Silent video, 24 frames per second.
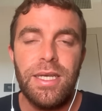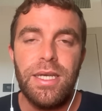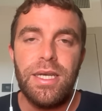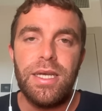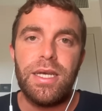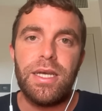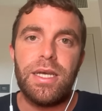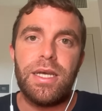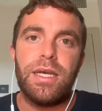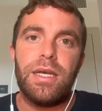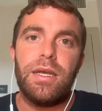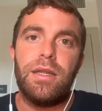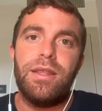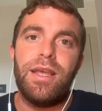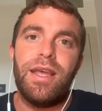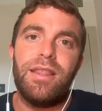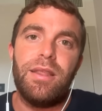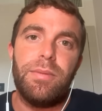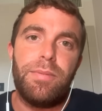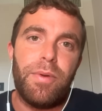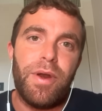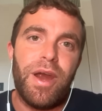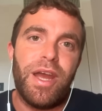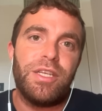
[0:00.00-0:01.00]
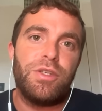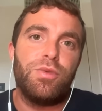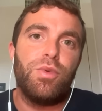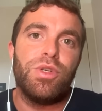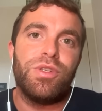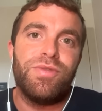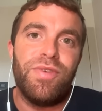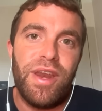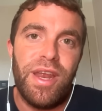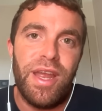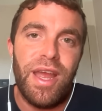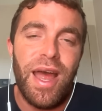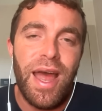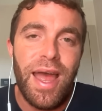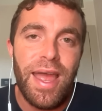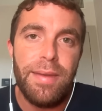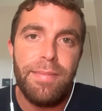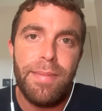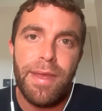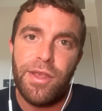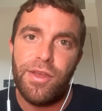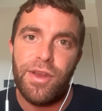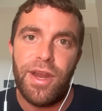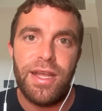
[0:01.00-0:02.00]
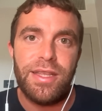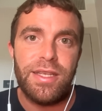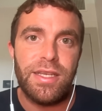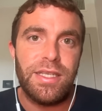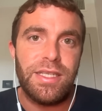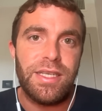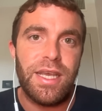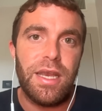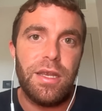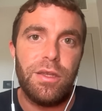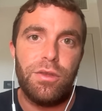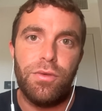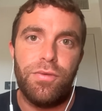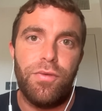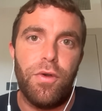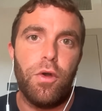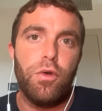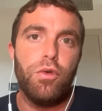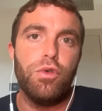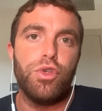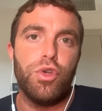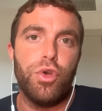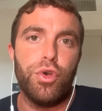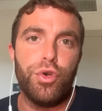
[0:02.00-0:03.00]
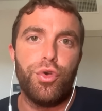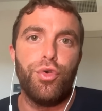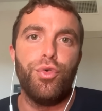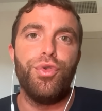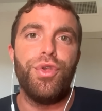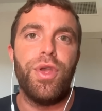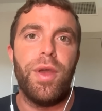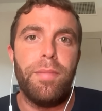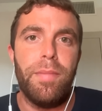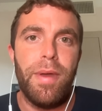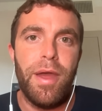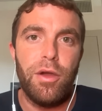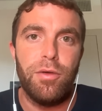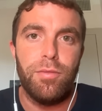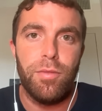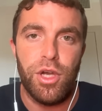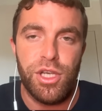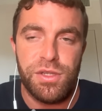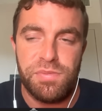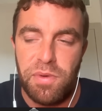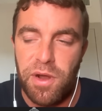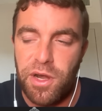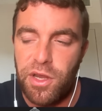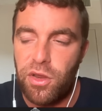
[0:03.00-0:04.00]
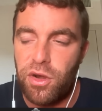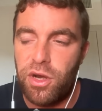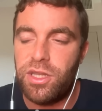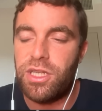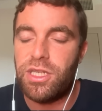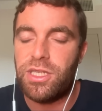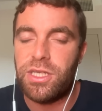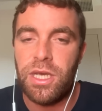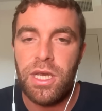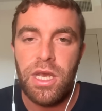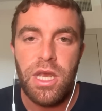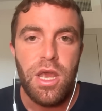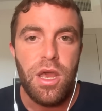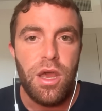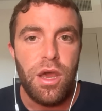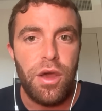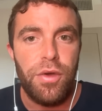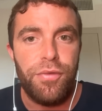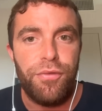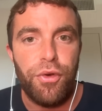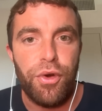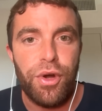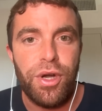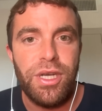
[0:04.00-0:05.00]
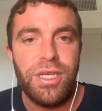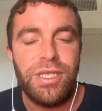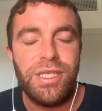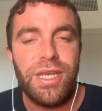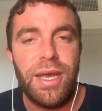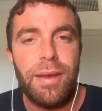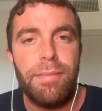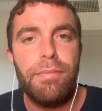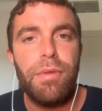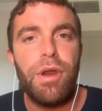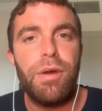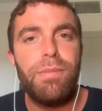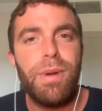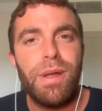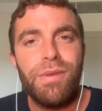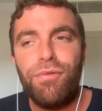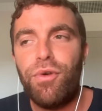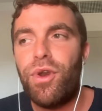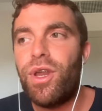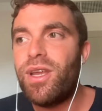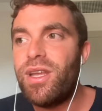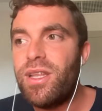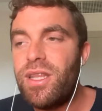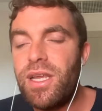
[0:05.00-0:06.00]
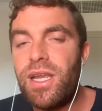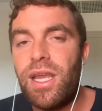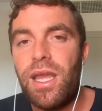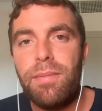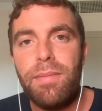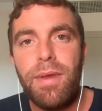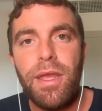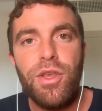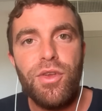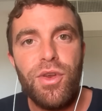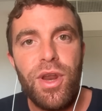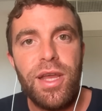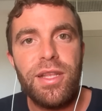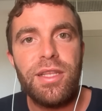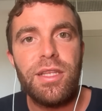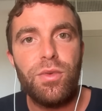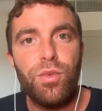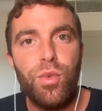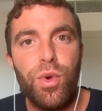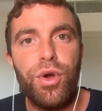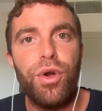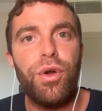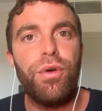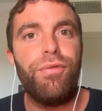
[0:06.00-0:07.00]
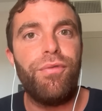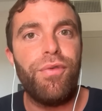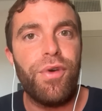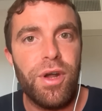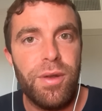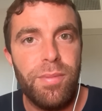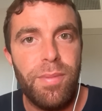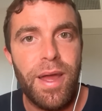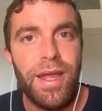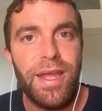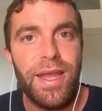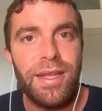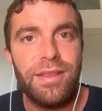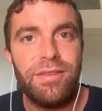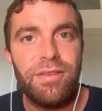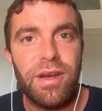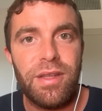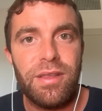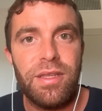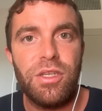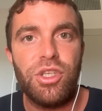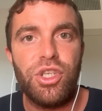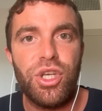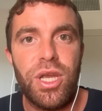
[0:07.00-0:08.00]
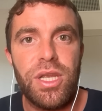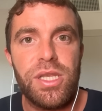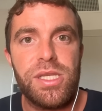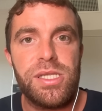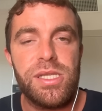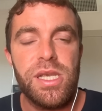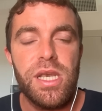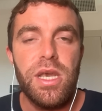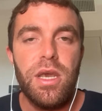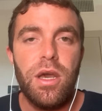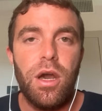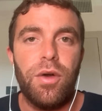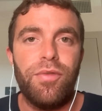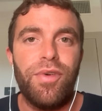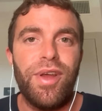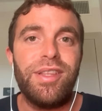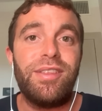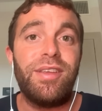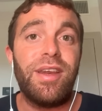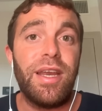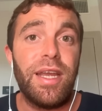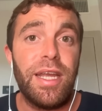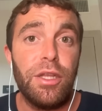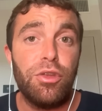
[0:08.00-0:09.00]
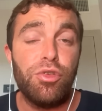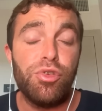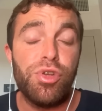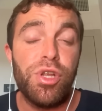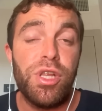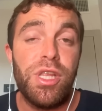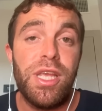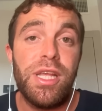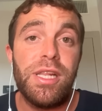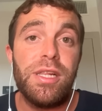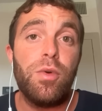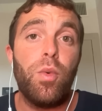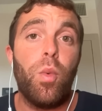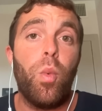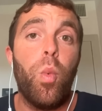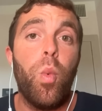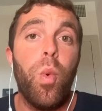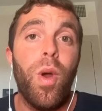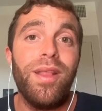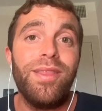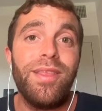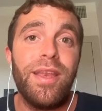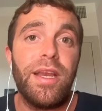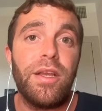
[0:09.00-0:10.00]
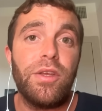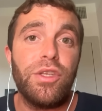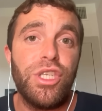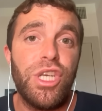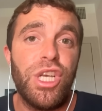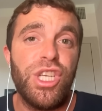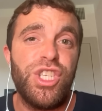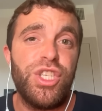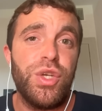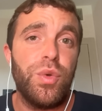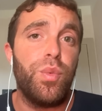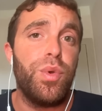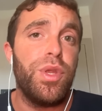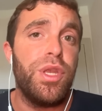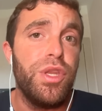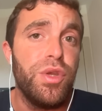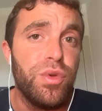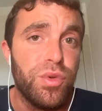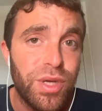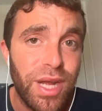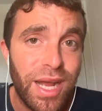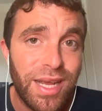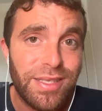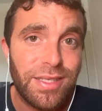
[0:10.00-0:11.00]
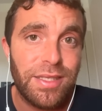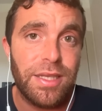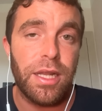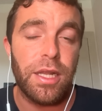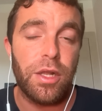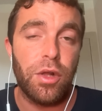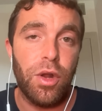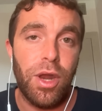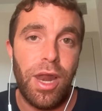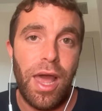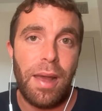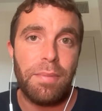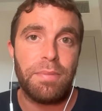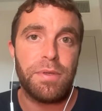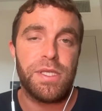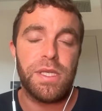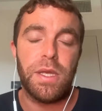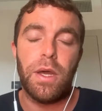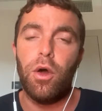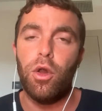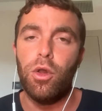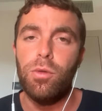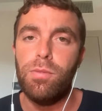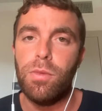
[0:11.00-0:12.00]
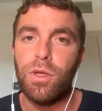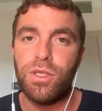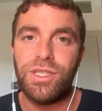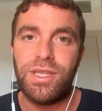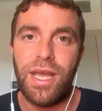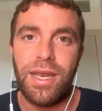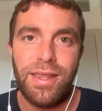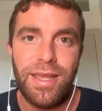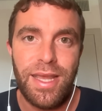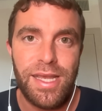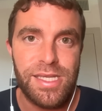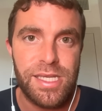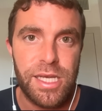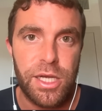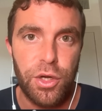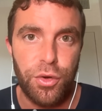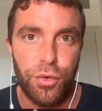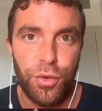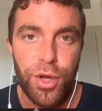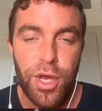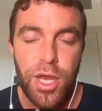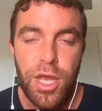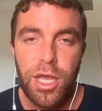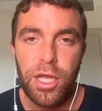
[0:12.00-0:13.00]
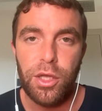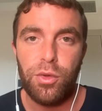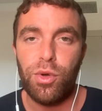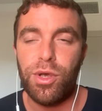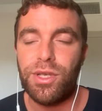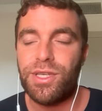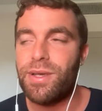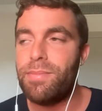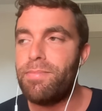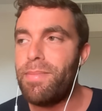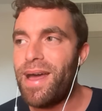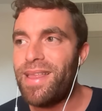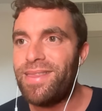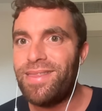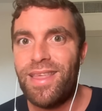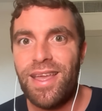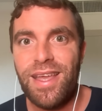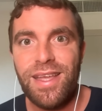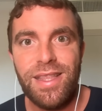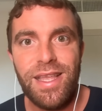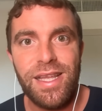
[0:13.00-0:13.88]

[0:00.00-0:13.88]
Then the price was very high. Man United decided to focus on Cunha and Mbeumo as priorities for this summer. But for Ekitike, Man United were offered by Eintracht the chance of entering into the deal when the negotiation with Newcastle collapsed almost 10 days ago. It was a Monday.